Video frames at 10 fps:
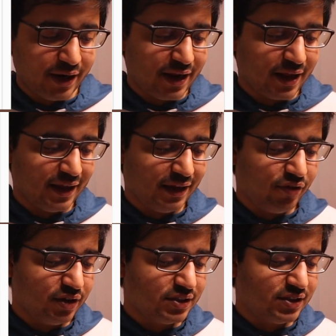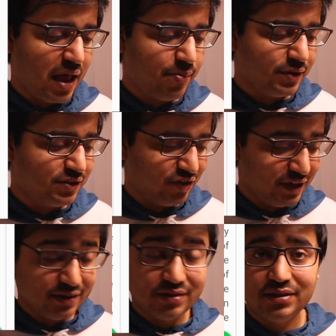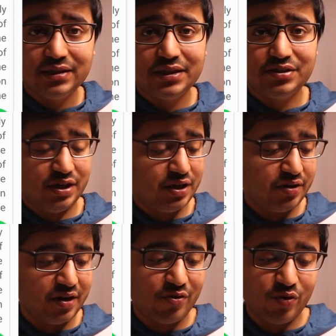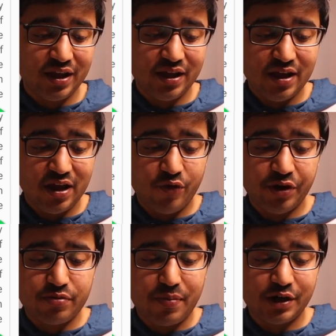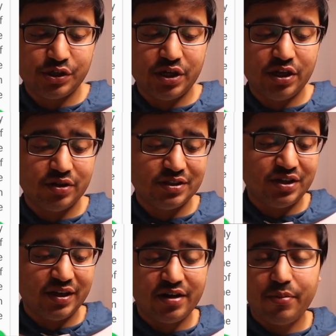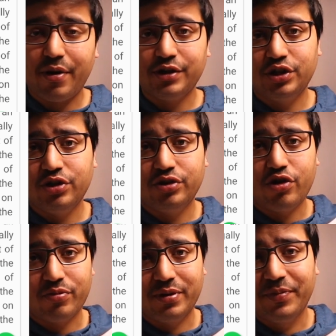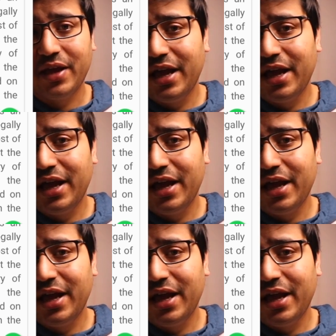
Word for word: and again with the stamp is rendered the, the sticker in a way where it is partially on the sticker and partially on the document.